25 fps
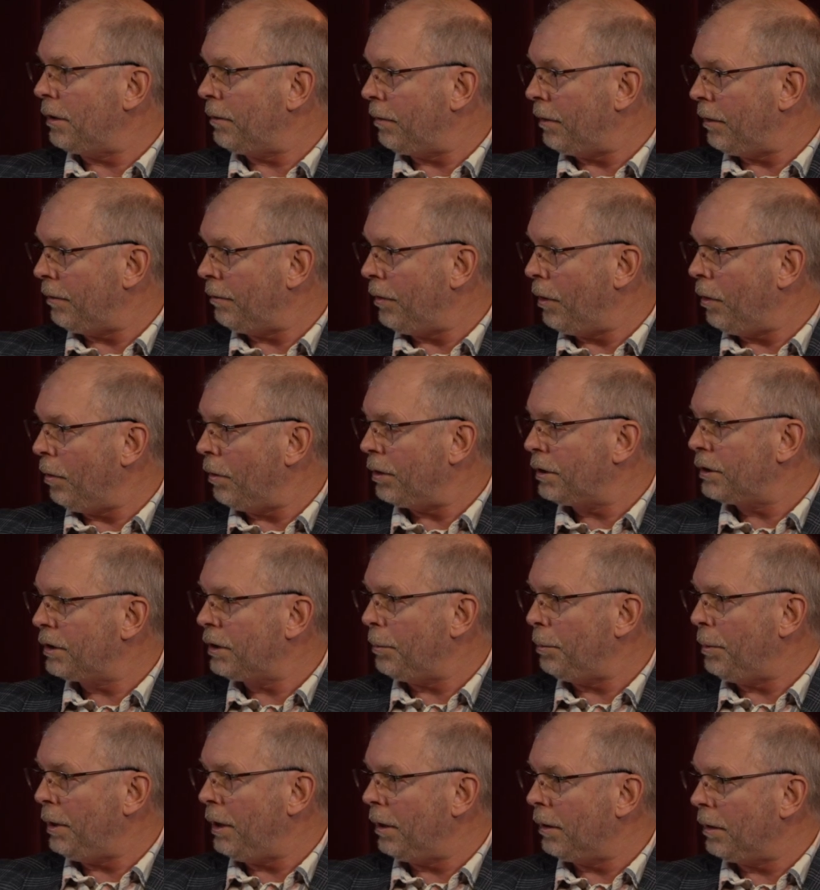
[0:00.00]
for folks
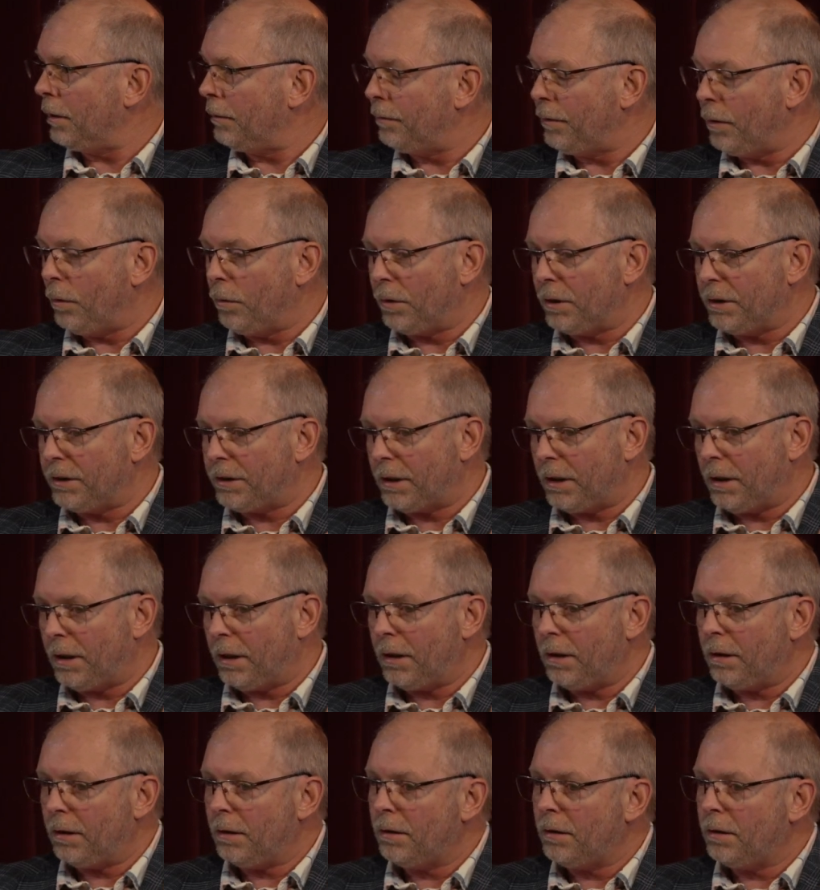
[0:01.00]
to be able to focus
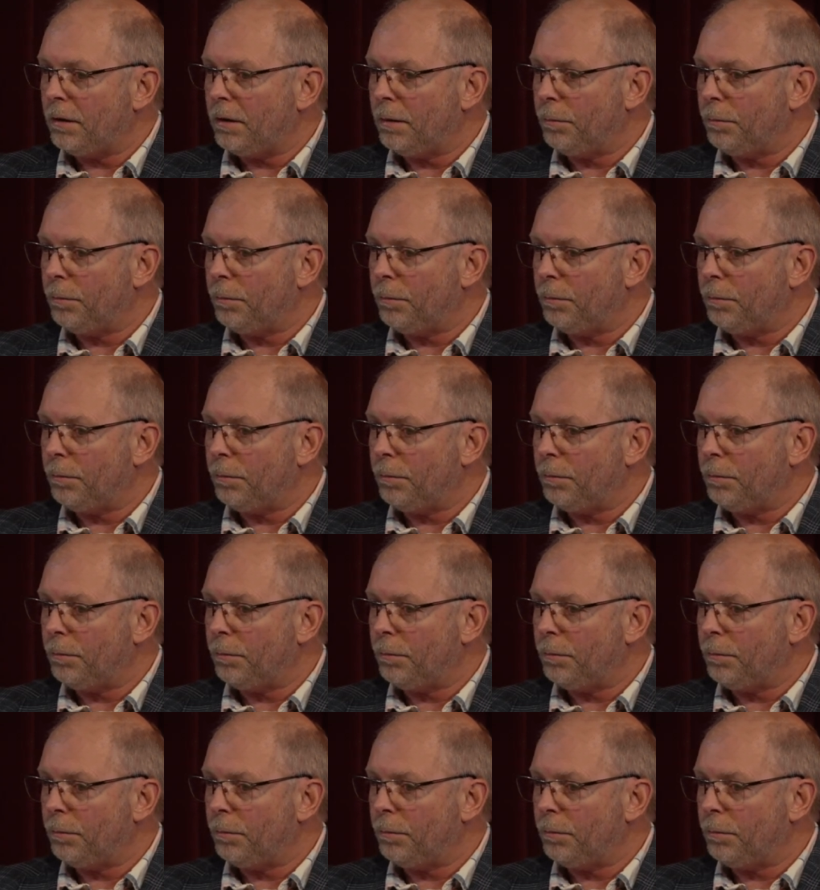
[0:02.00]
on